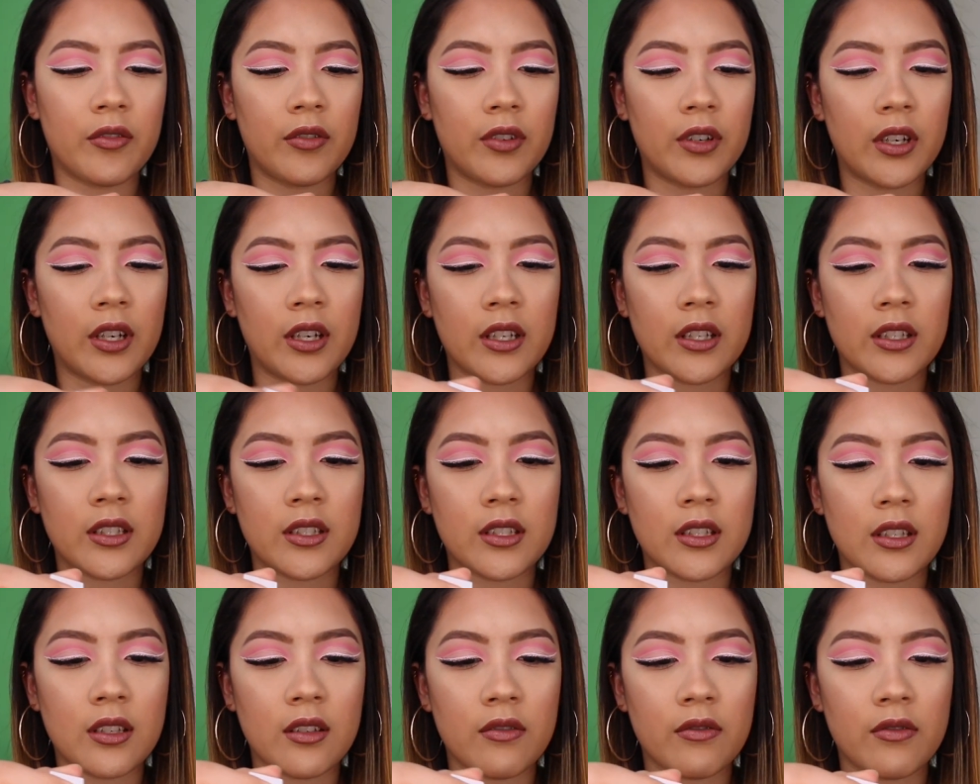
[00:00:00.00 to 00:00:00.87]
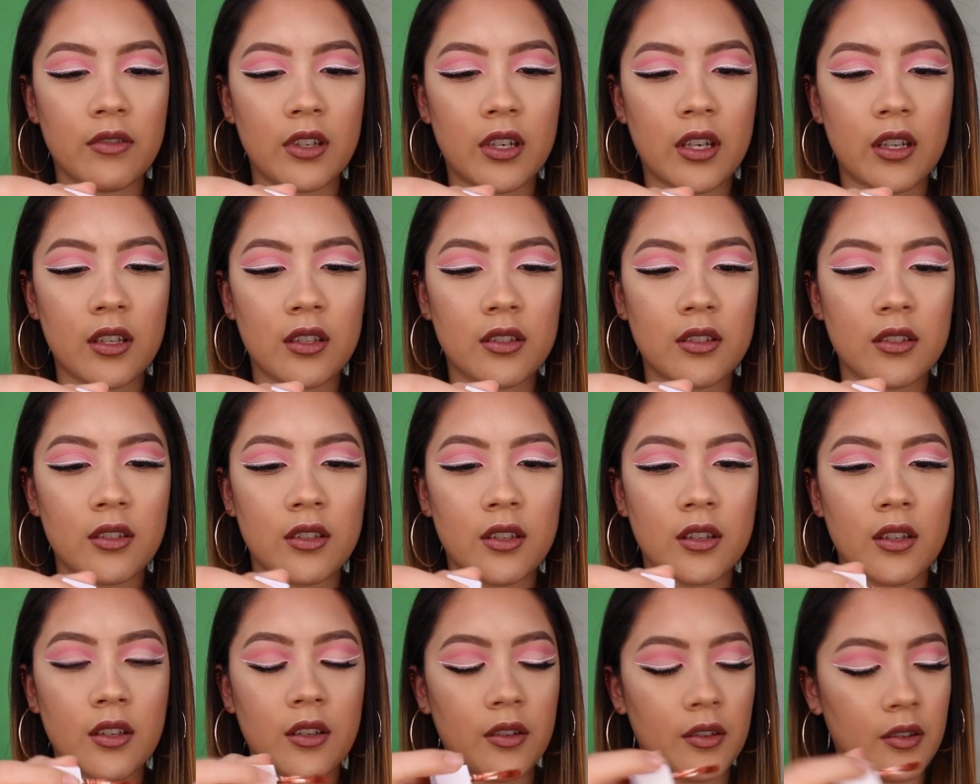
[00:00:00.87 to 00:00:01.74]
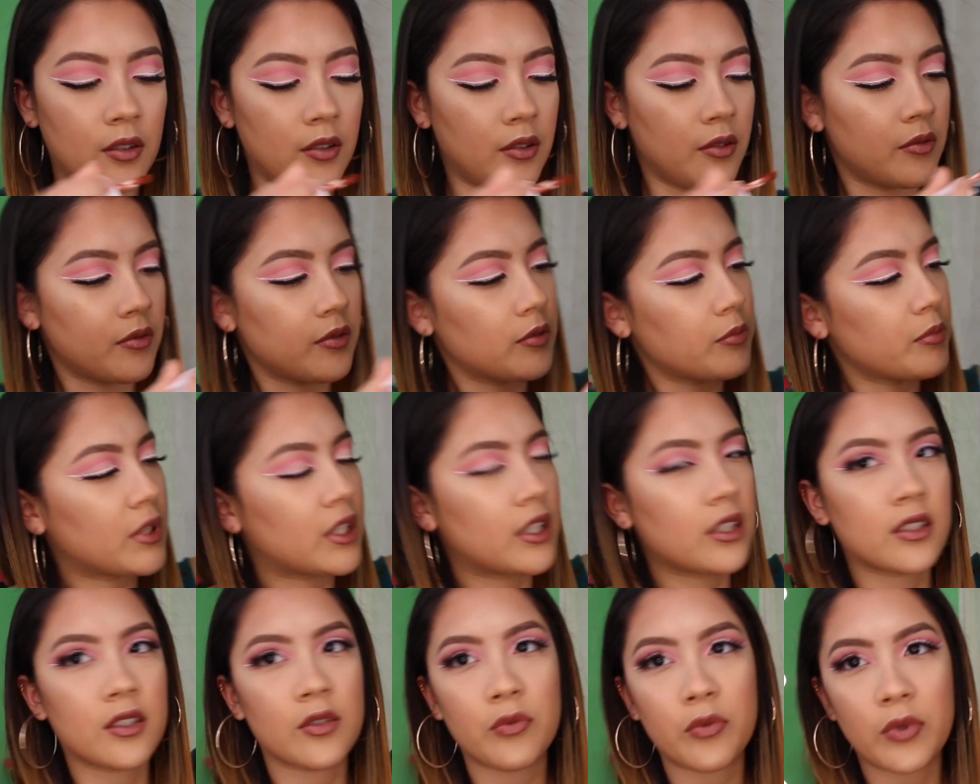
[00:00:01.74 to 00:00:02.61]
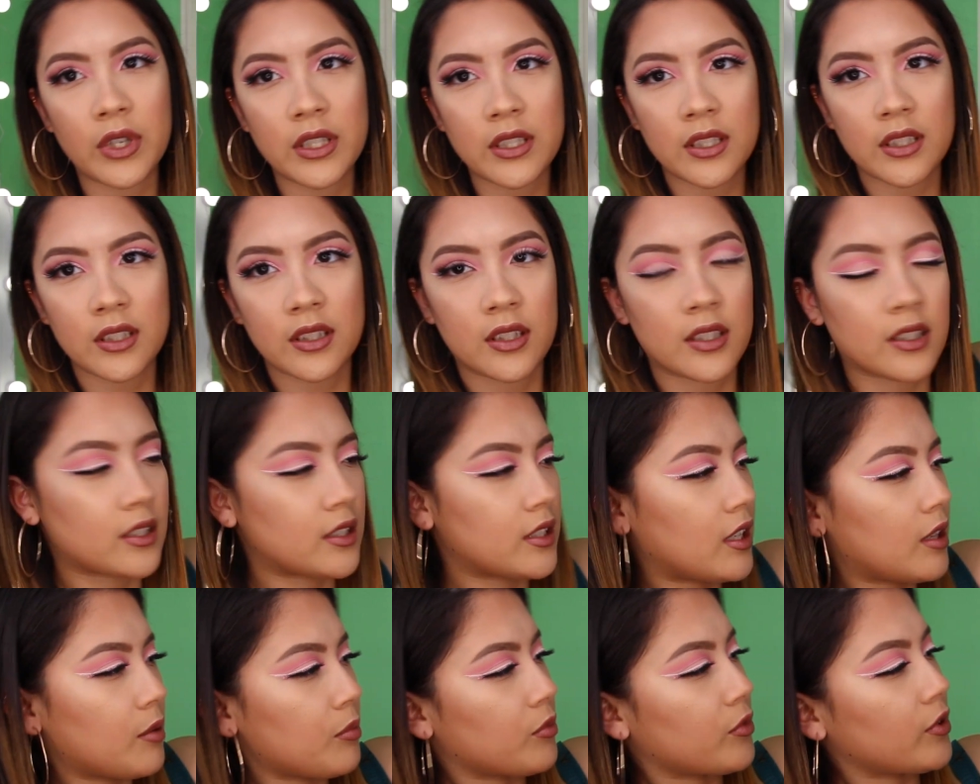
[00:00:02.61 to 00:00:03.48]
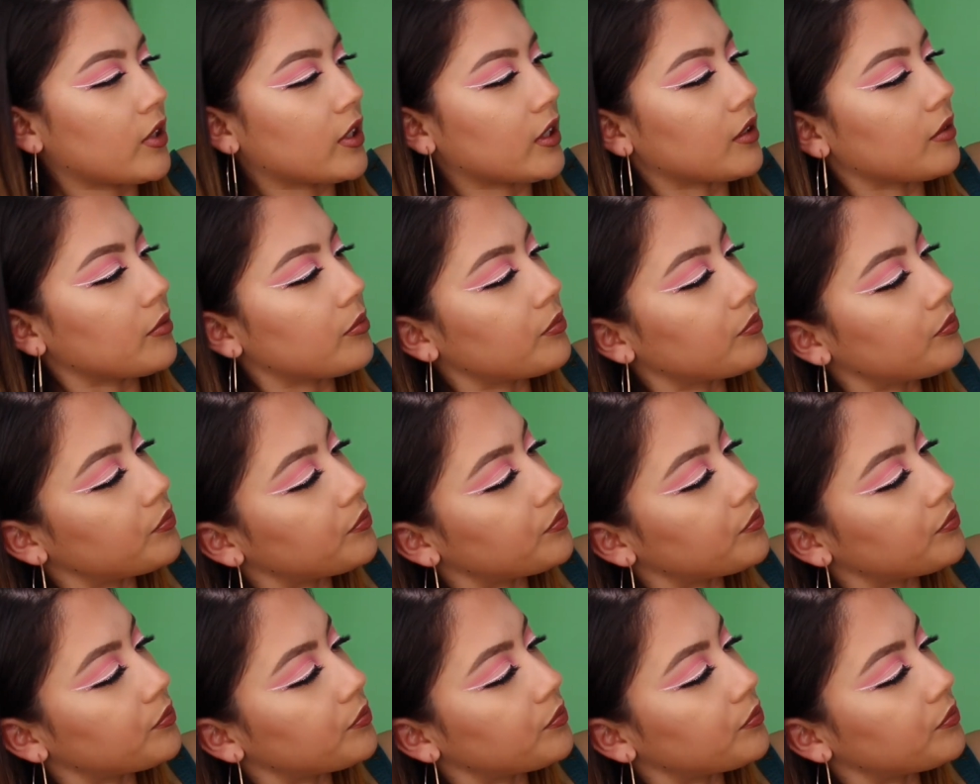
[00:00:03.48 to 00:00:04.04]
We're gonna see if it is, because it wasn't the same one.